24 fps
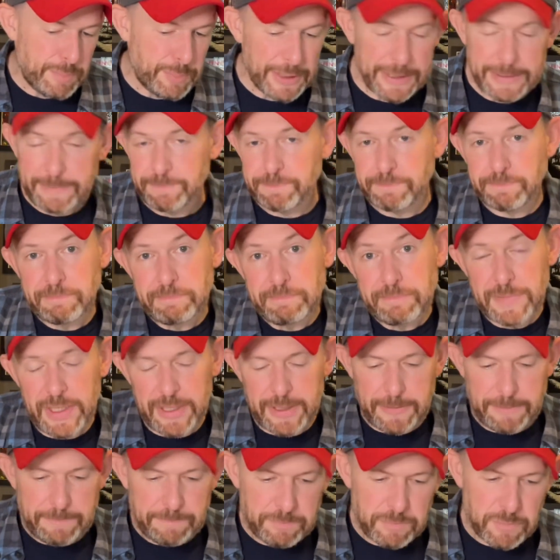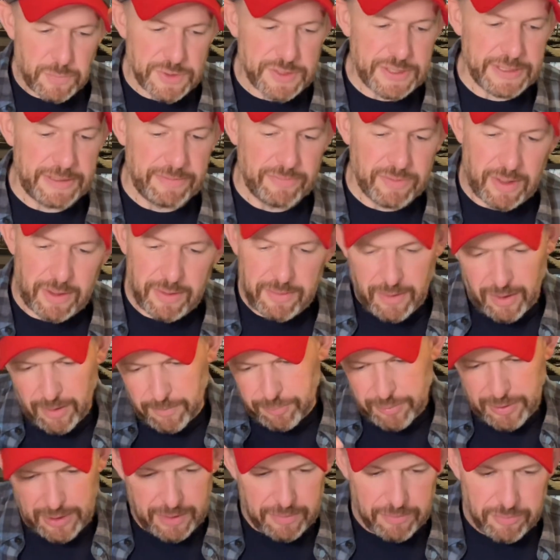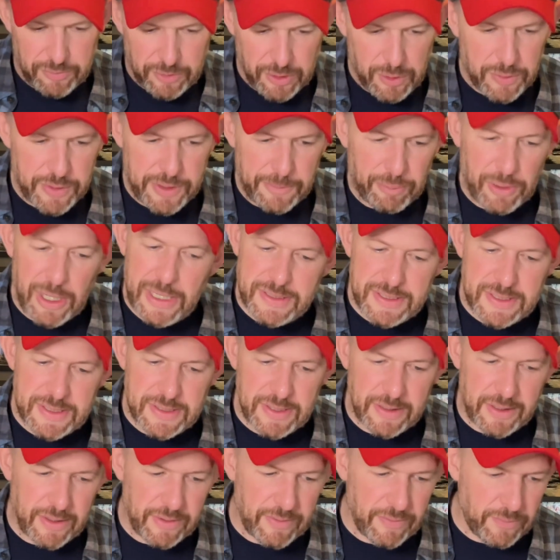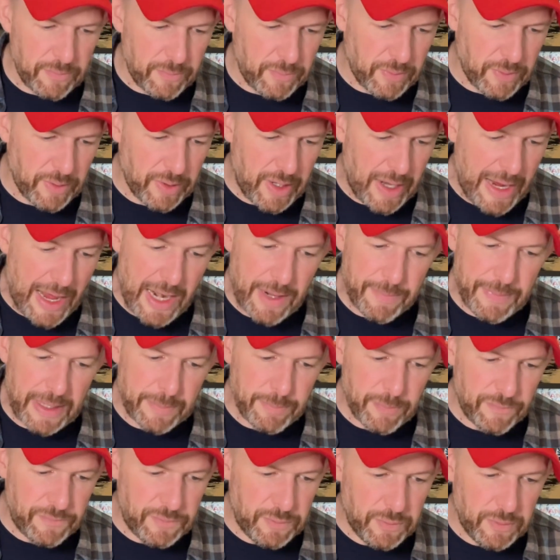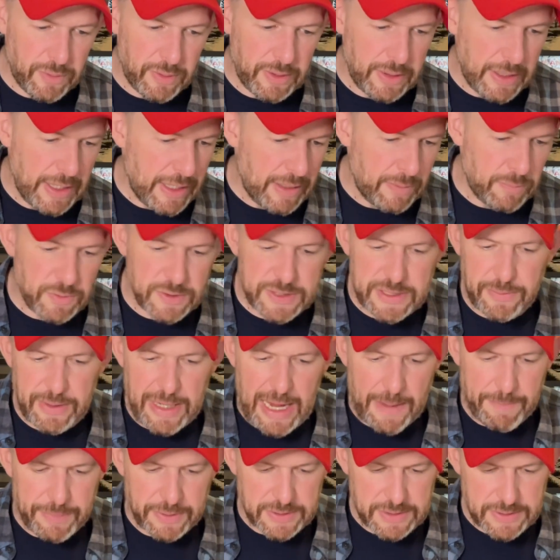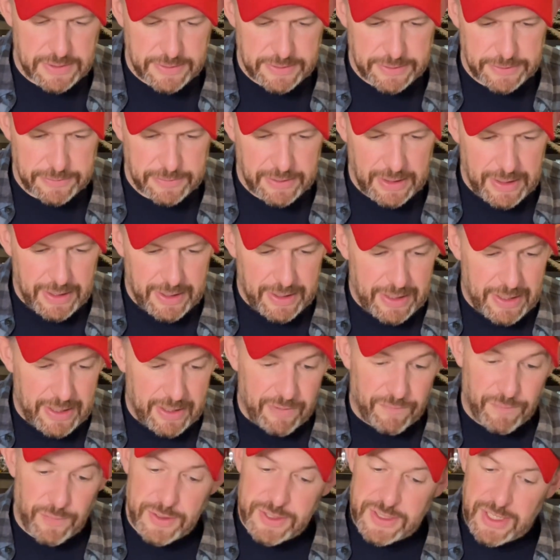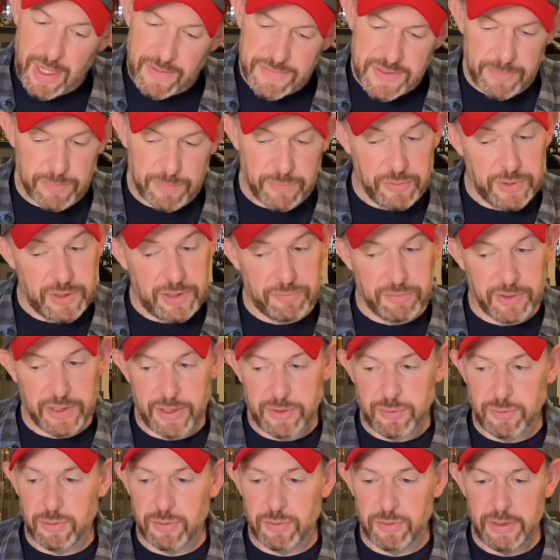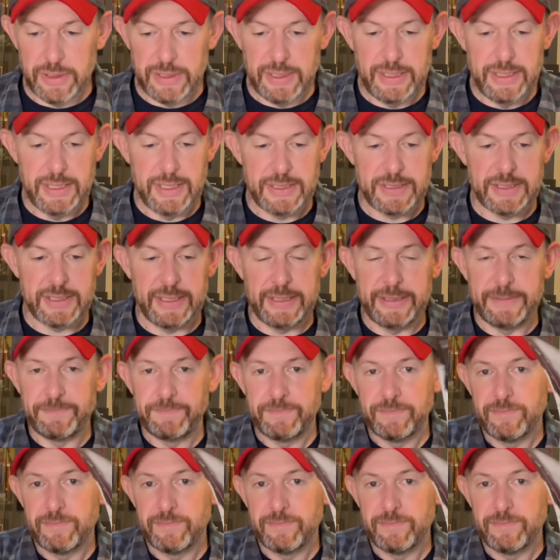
But you know, we'll see. I'll probably lower the prices where I had them at before, and we'll see what happens. So first off, something really cool. It's a